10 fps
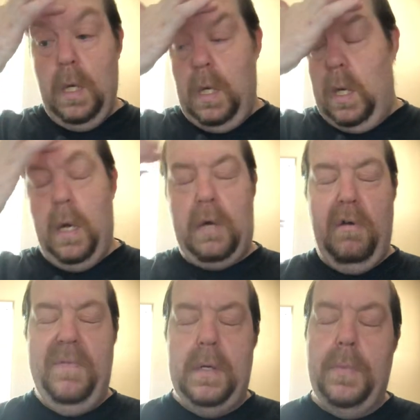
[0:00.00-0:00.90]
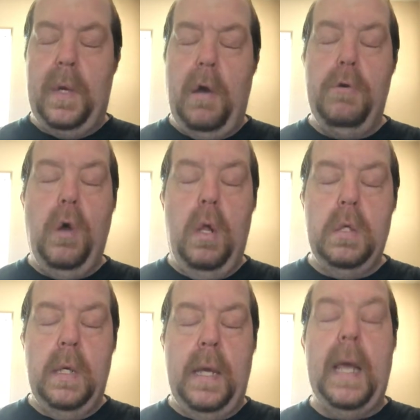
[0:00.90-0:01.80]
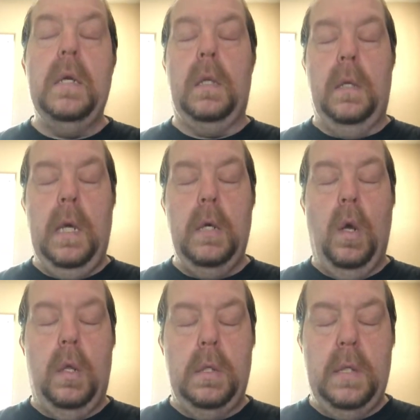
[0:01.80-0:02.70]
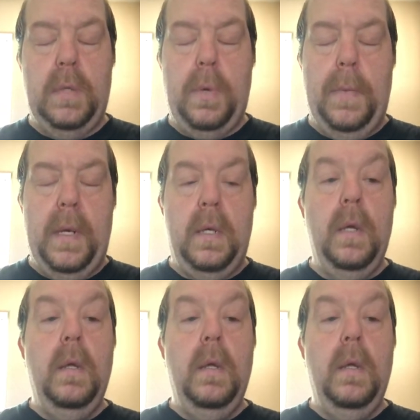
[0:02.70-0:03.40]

Card knowledge and hand knowledge, that's what I meant.